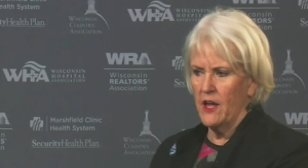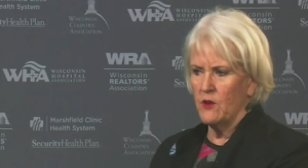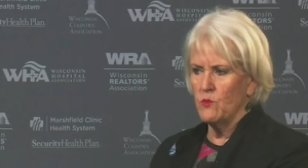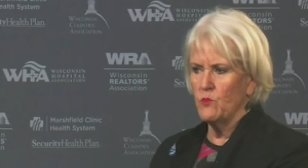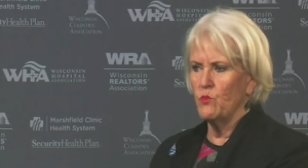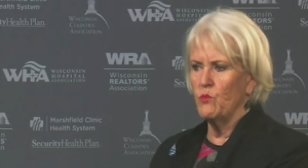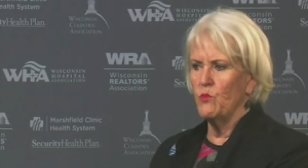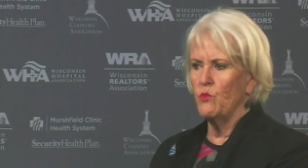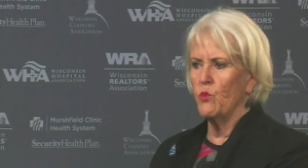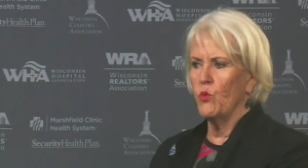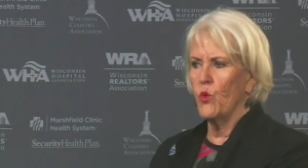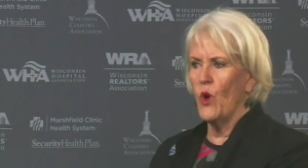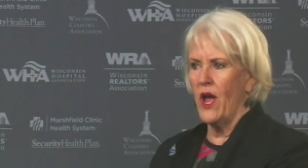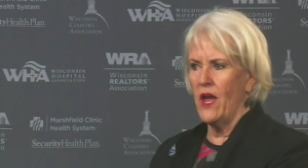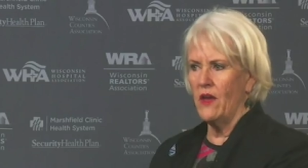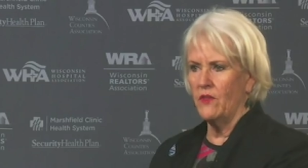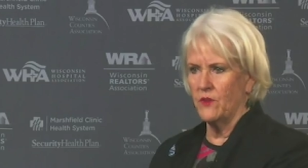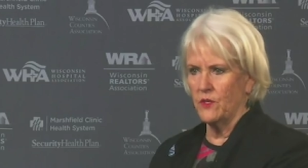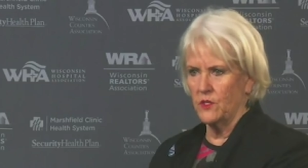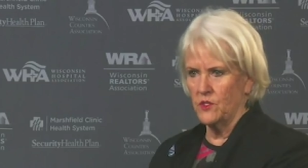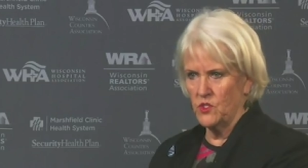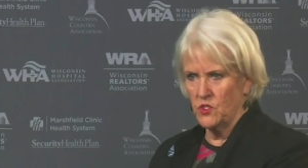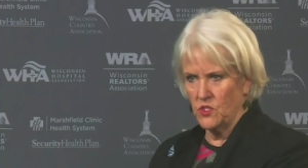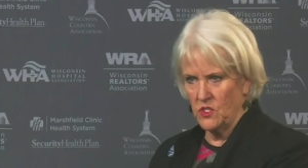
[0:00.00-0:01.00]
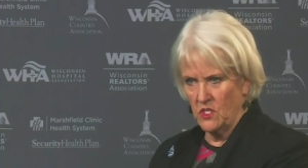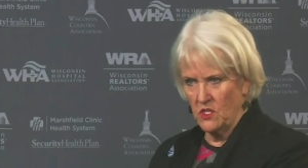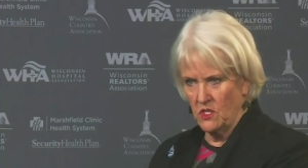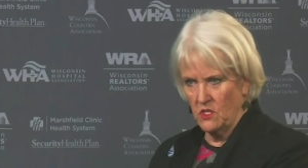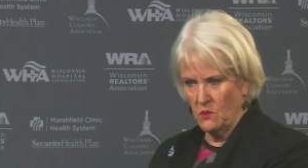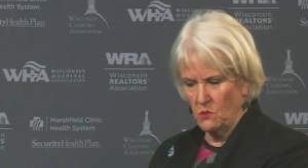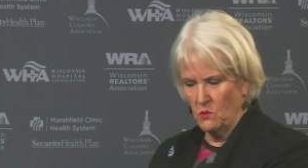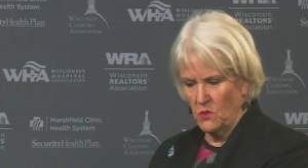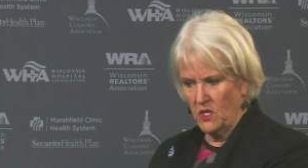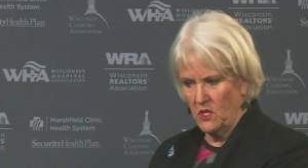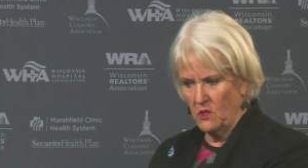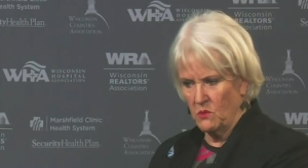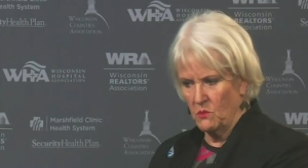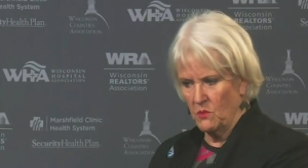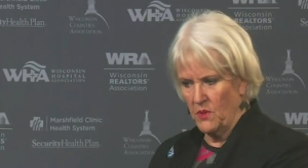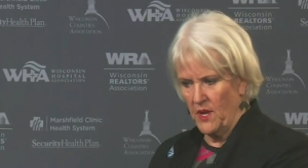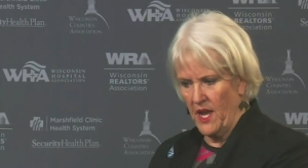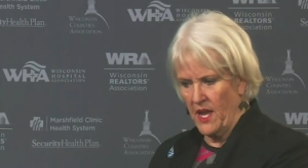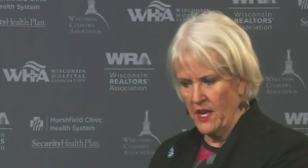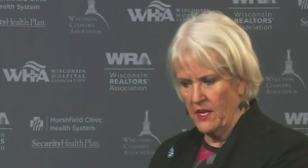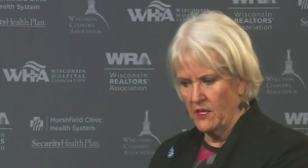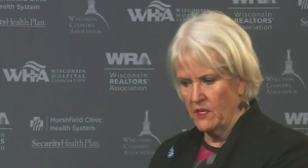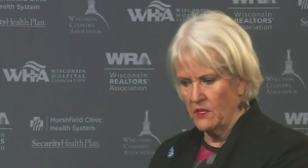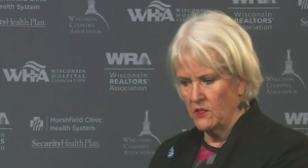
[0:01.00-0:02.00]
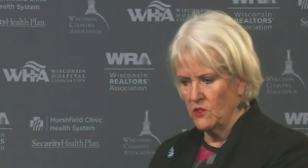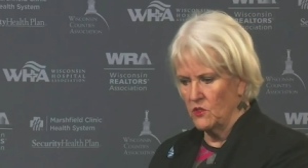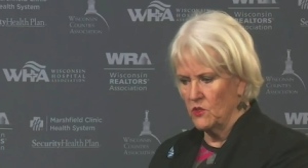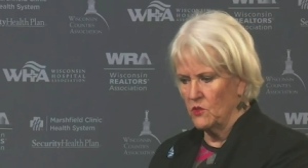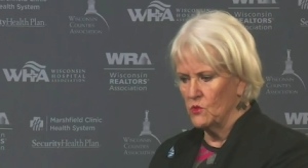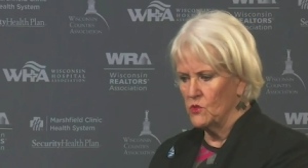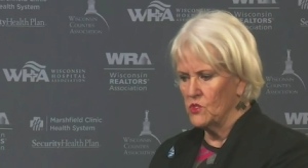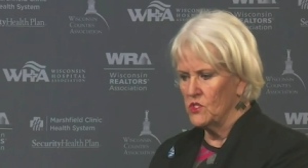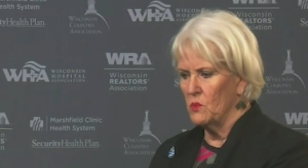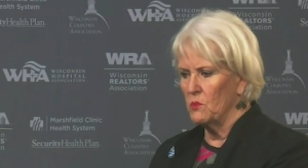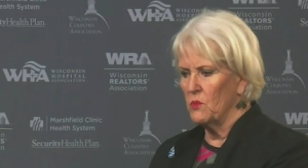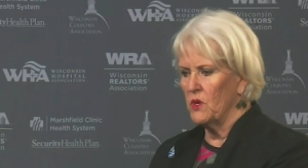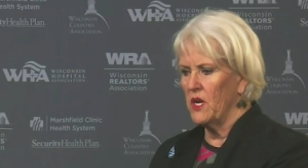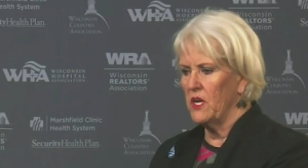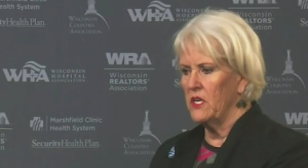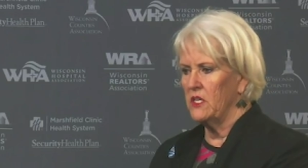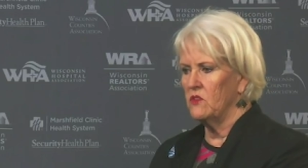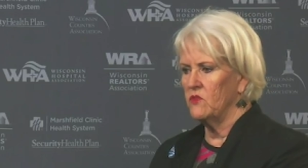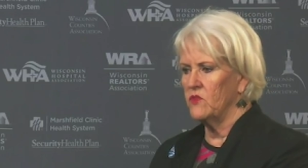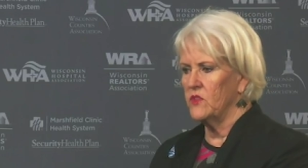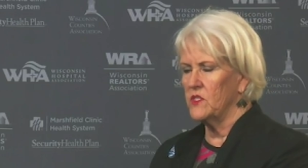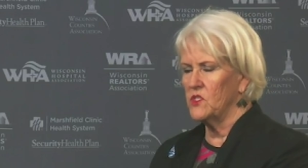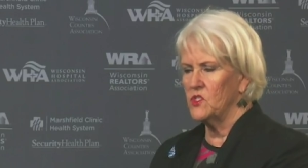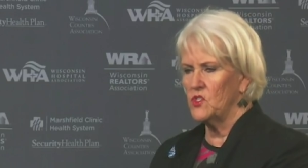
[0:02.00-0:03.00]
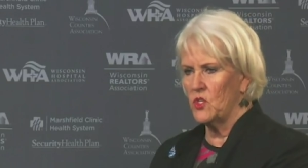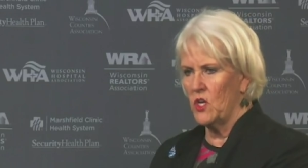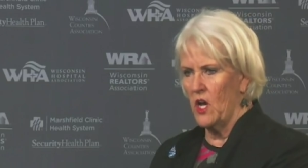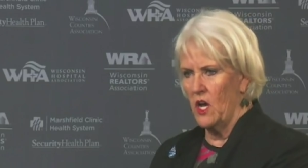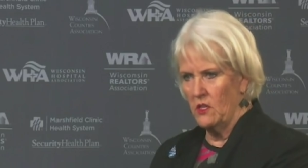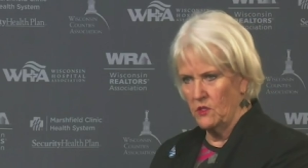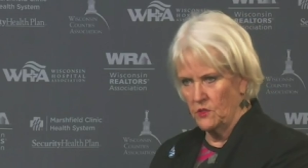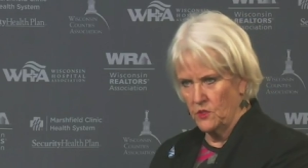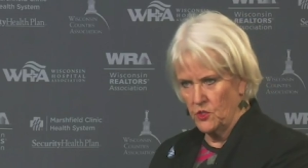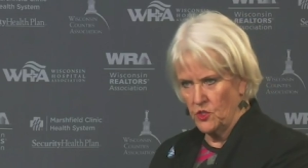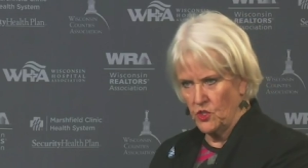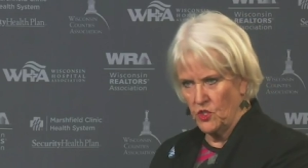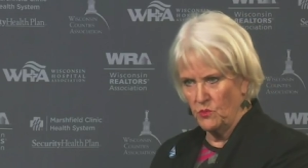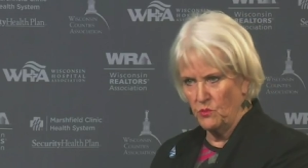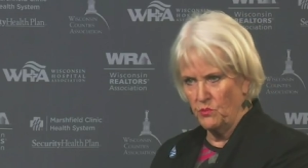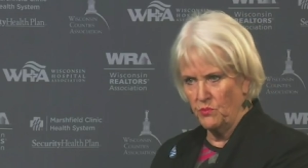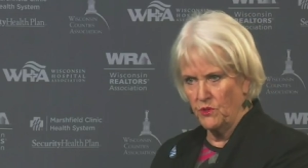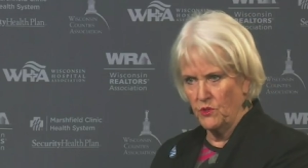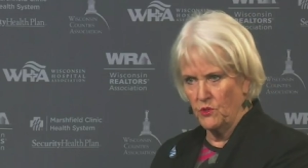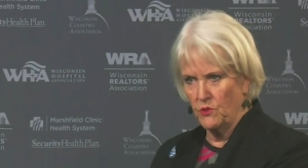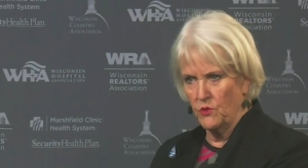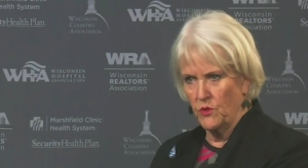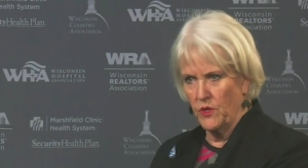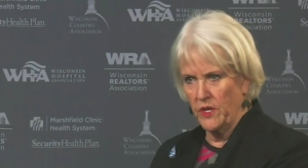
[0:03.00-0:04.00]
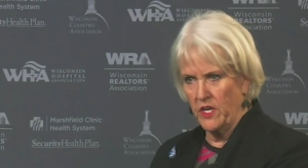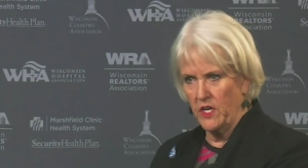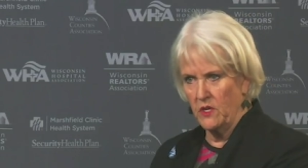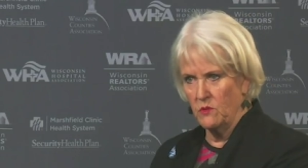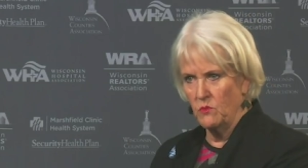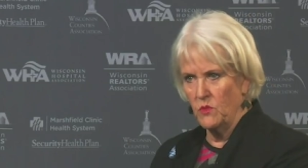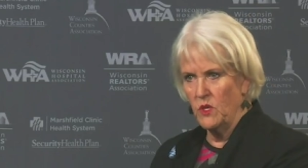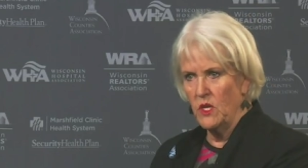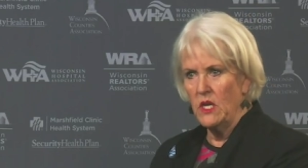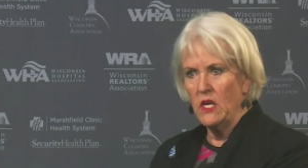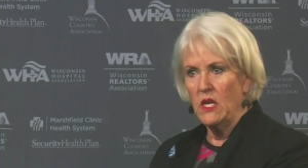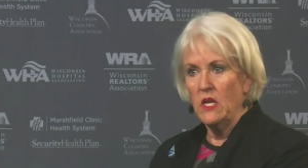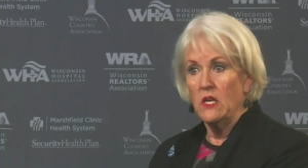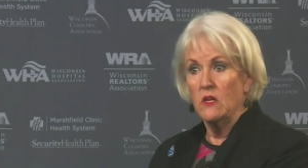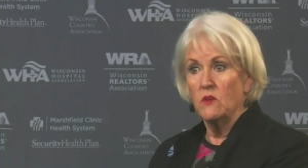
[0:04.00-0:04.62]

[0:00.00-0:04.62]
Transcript: I'd rather see them come back and do some kind of a scholarship program